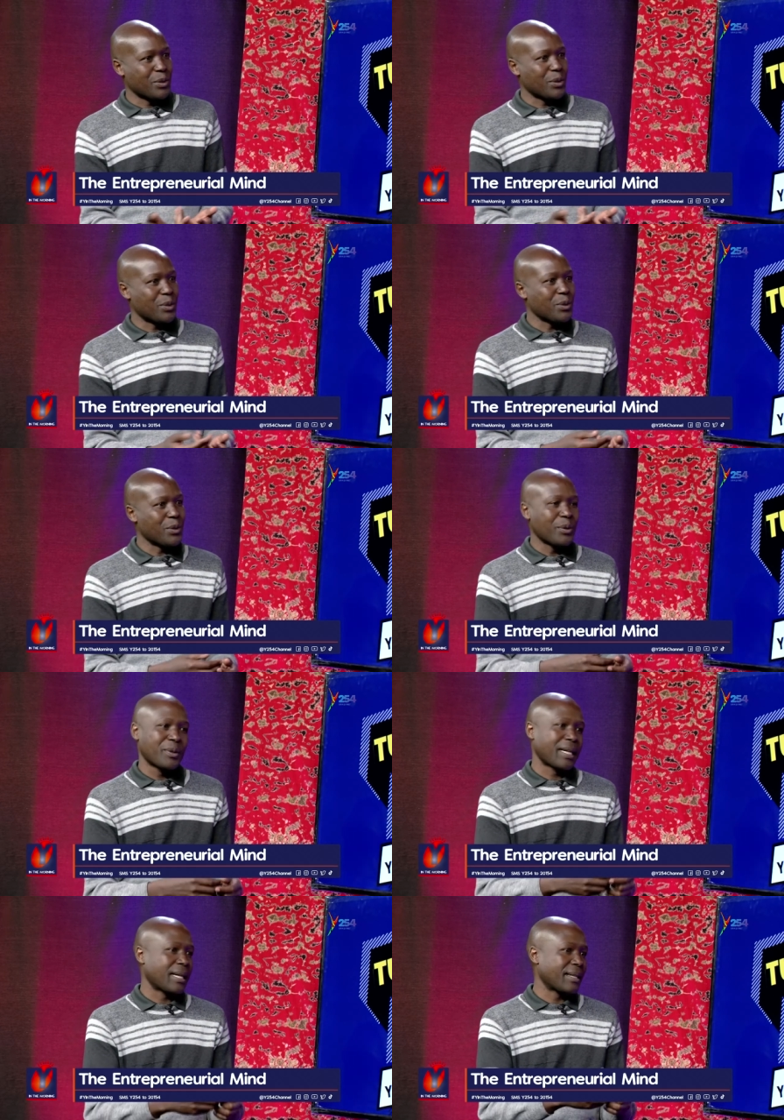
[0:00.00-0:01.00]
to do
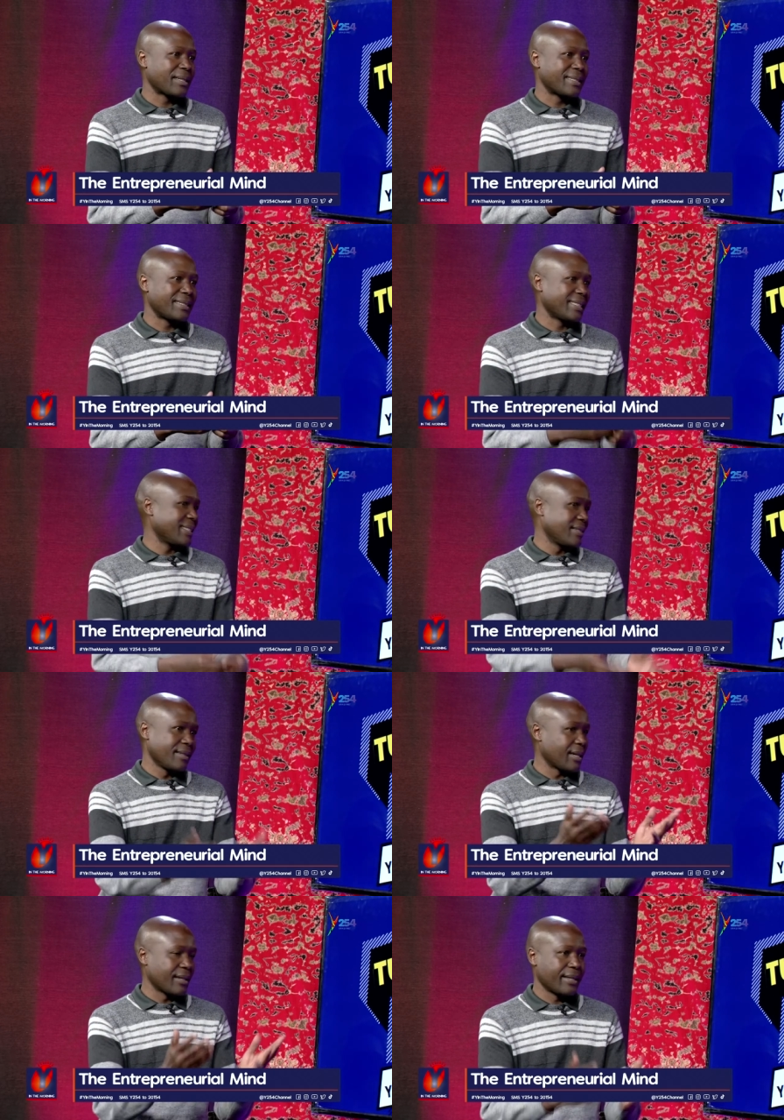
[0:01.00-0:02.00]
uh, dent
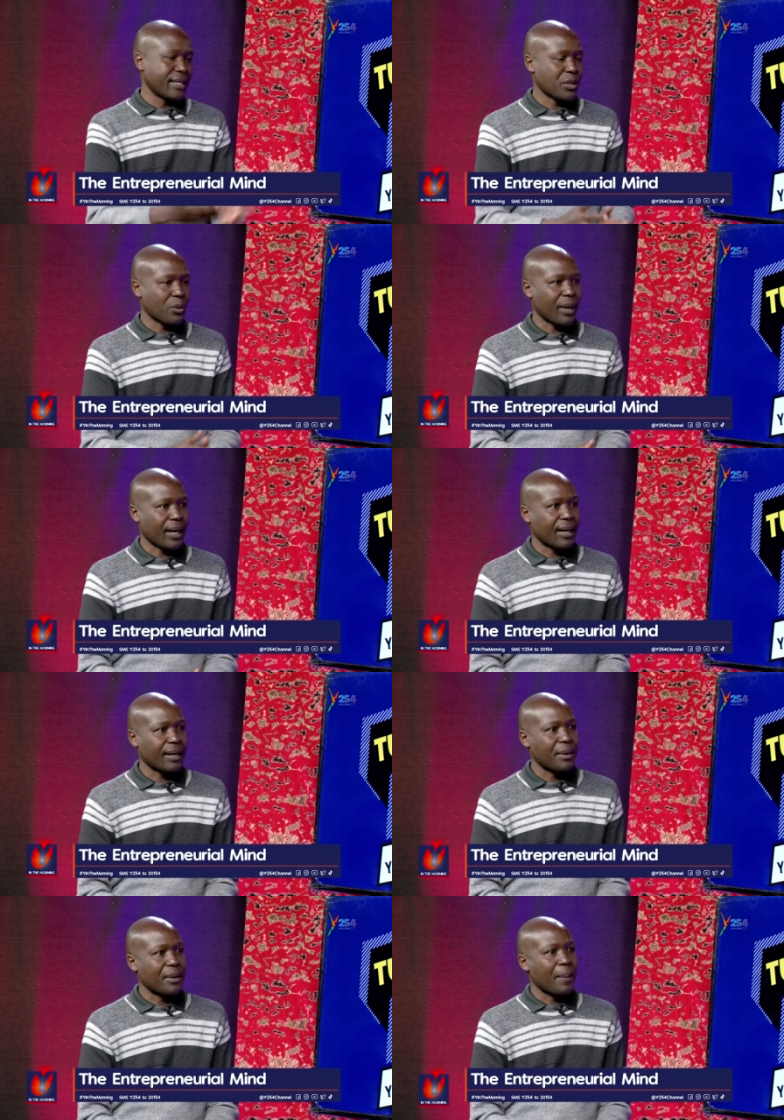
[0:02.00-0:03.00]
uh, dental work.
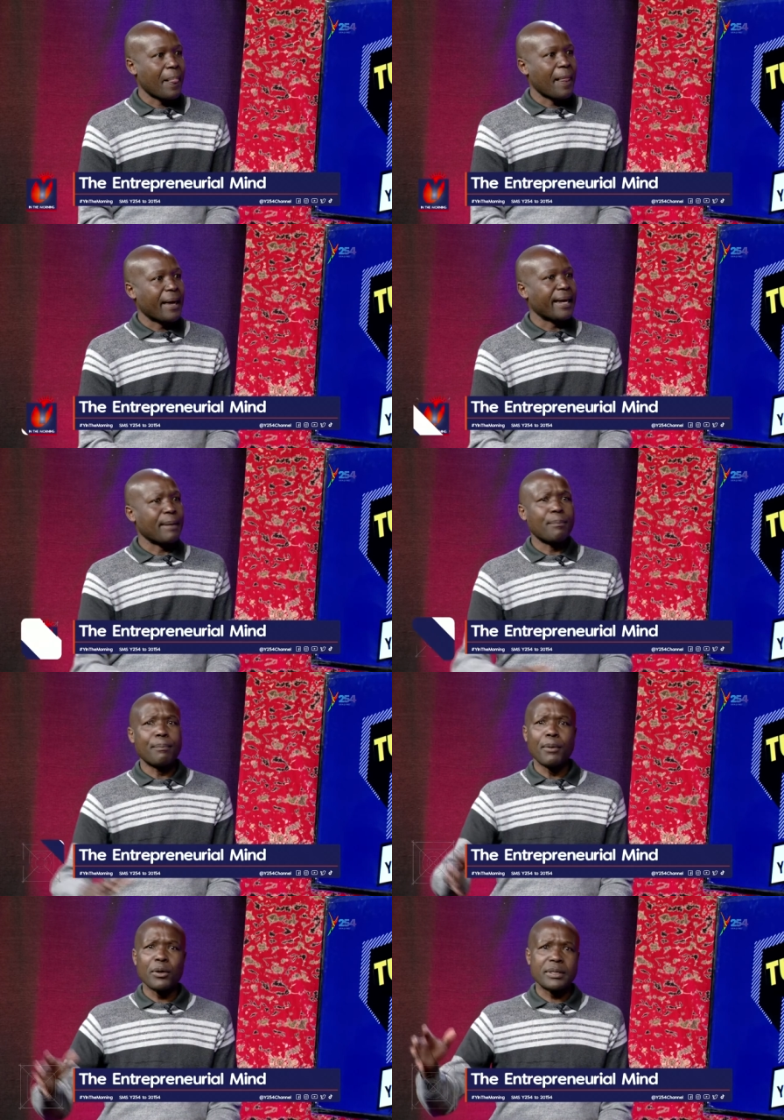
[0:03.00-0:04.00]
He
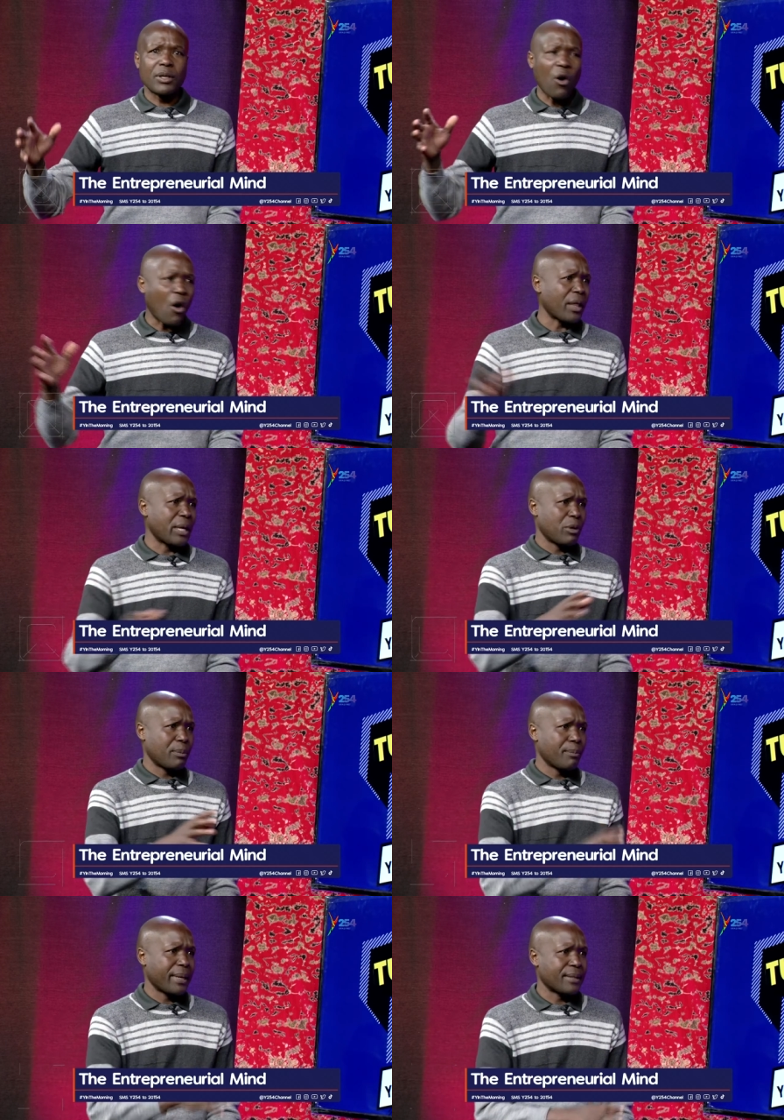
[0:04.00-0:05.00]
bought all the
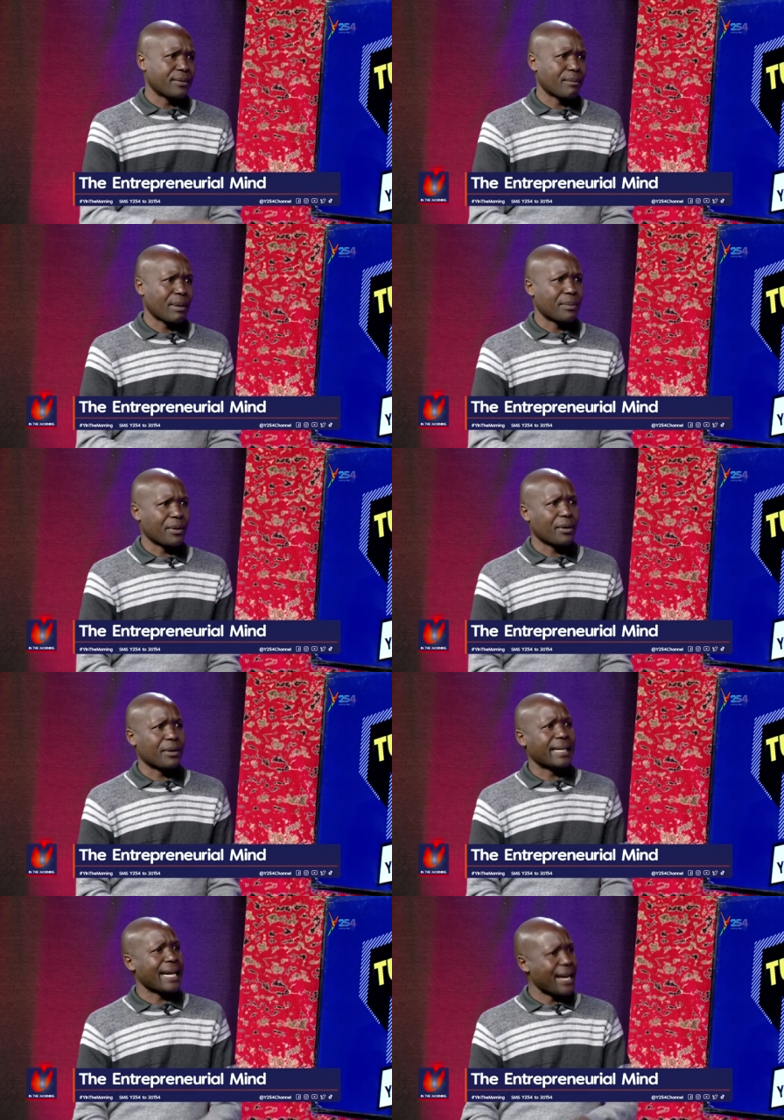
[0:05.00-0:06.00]
equipment from
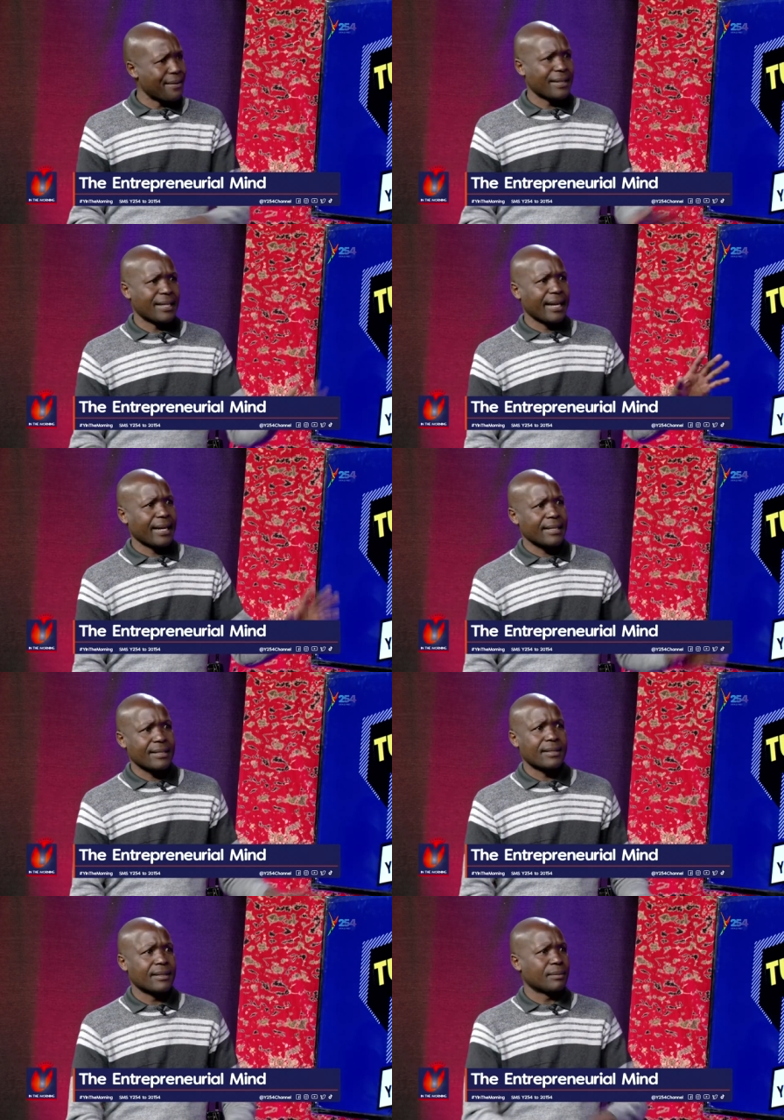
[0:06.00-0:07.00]
abroad, everything
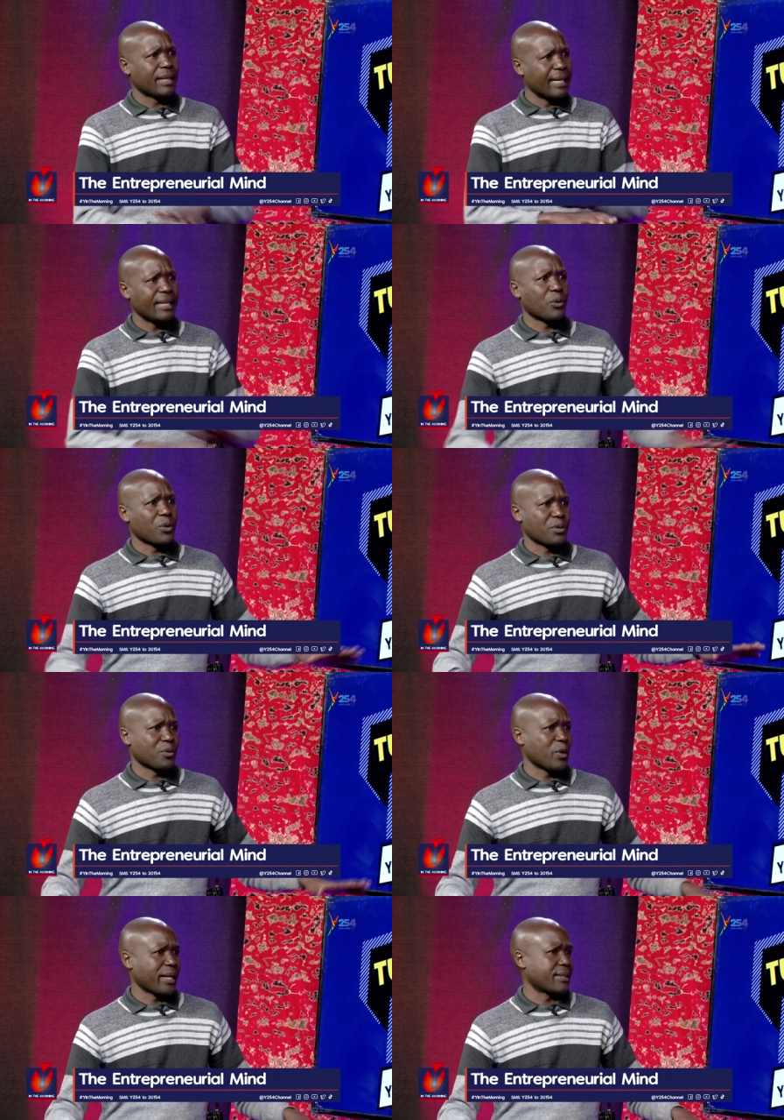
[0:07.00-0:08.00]
else. The clinic was
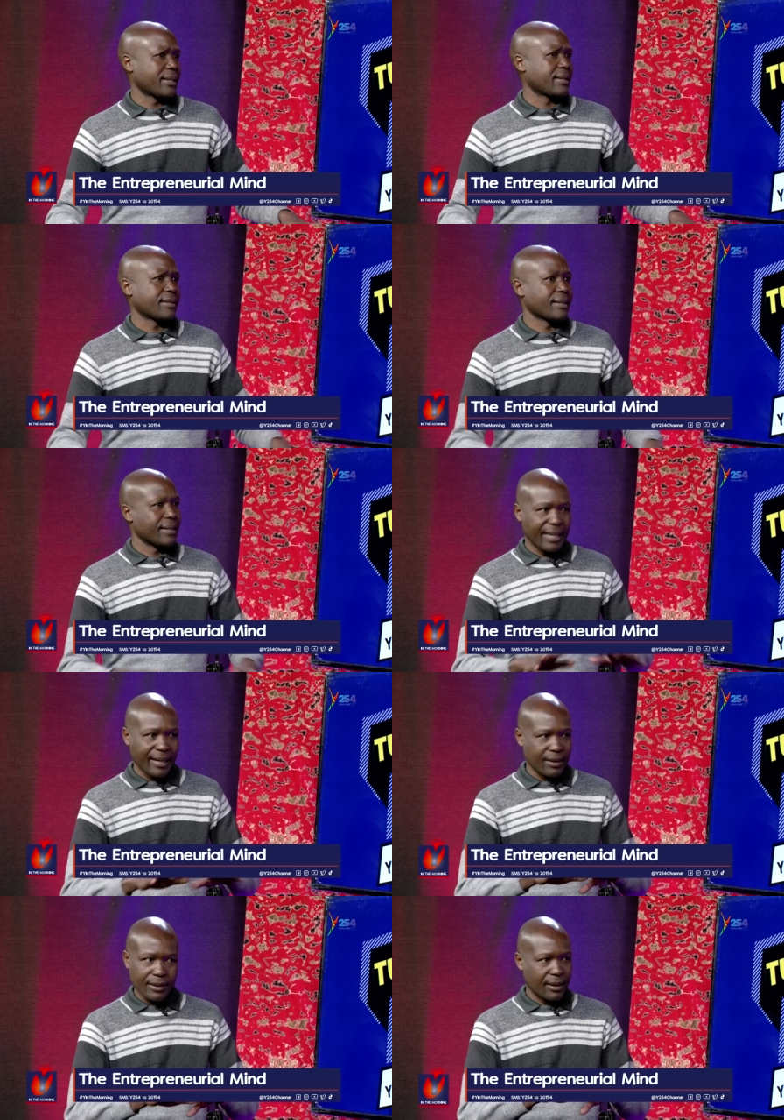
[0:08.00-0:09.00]
well set
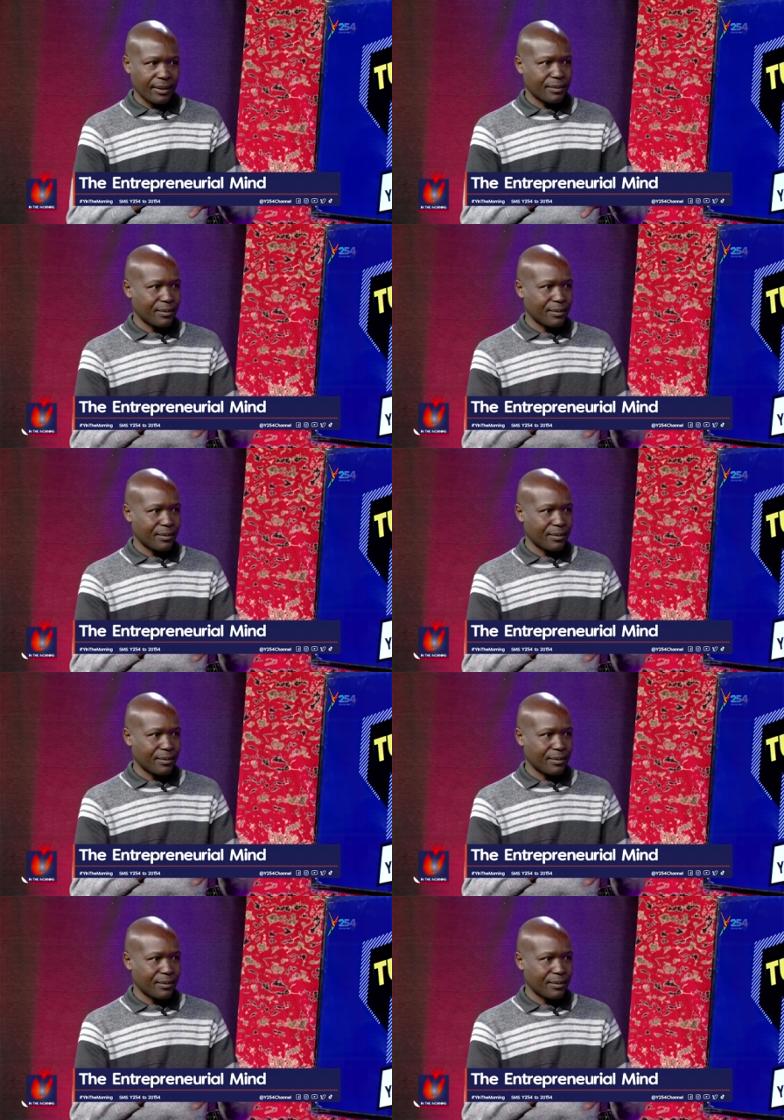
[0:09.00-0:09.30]
in a